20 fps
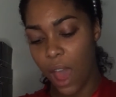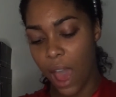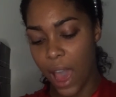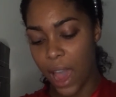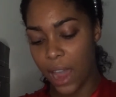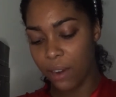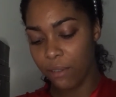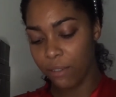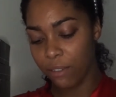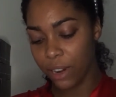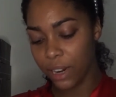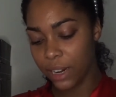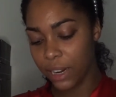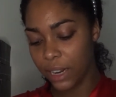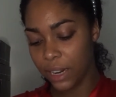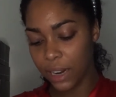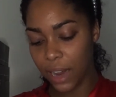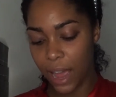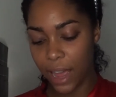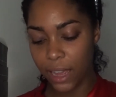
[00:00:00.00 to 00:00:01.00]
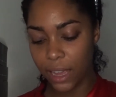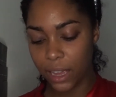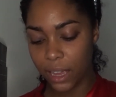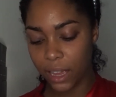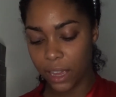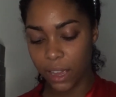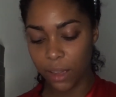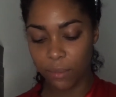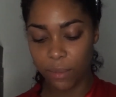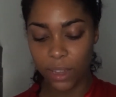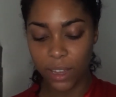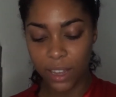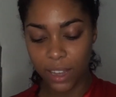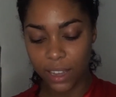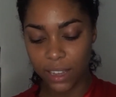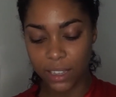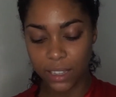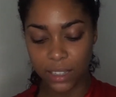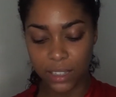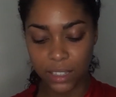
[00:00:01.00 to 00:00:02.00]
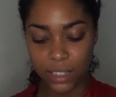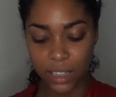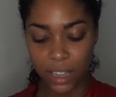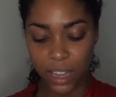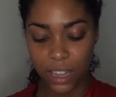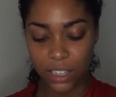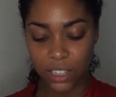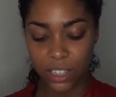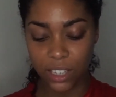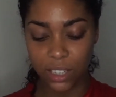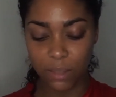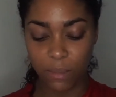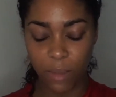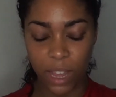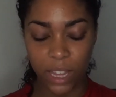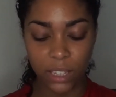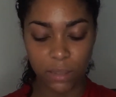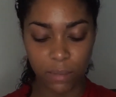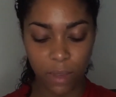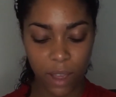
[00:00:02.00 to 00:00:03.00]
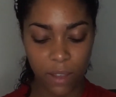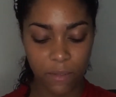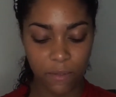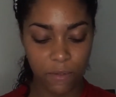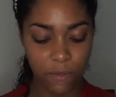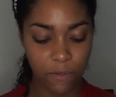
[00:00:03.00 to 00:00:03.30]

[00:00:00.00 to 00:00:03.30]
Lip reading: I really like it because it just makes my